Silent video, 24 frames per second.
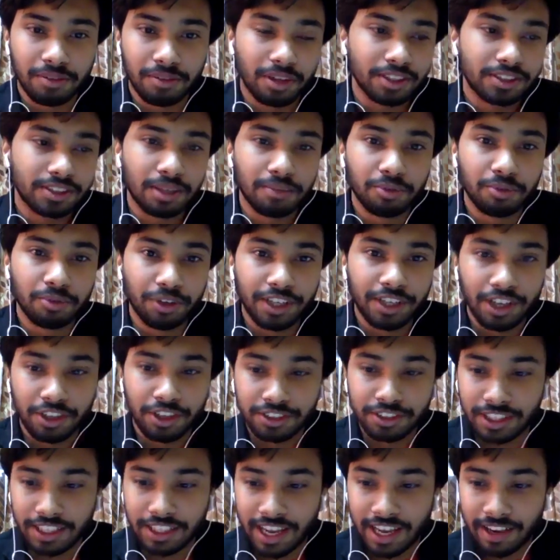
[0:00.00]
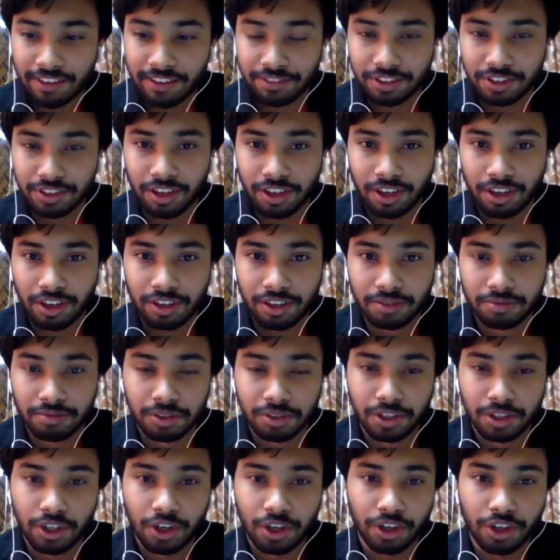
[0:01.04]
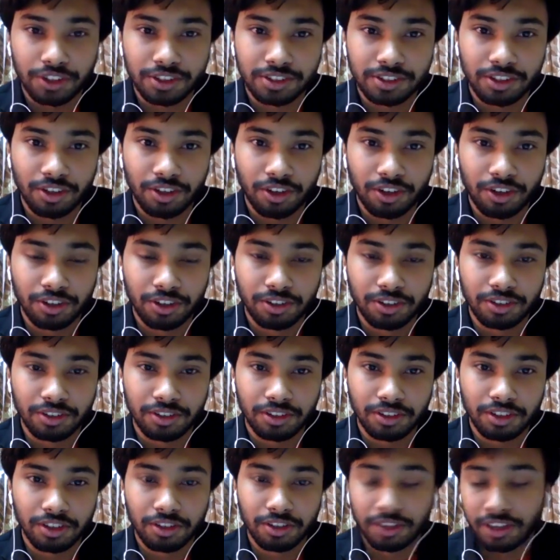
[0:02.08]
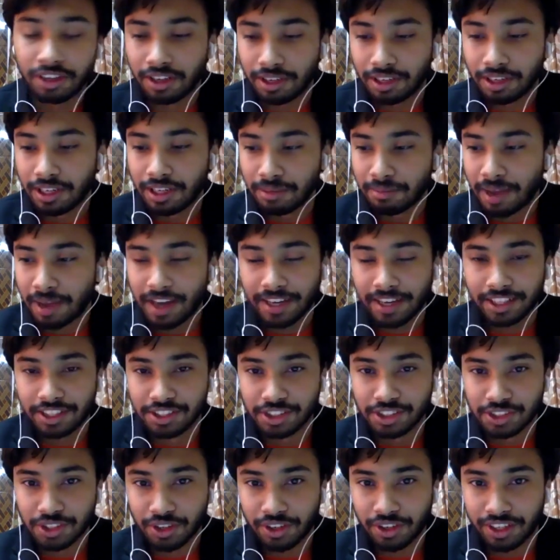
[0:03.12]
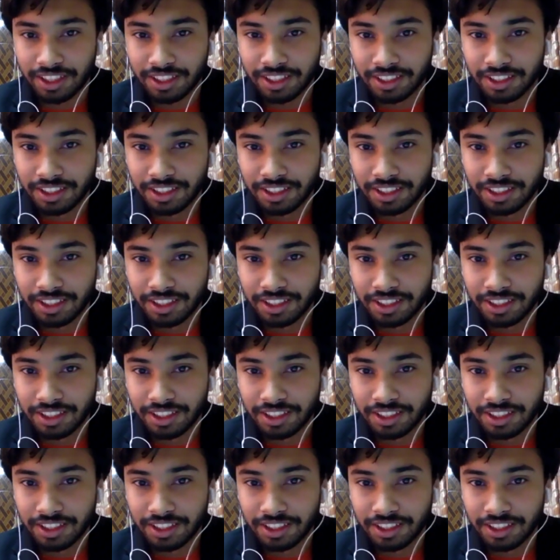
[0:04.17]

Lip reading: some 3,000 lives lost on in American soil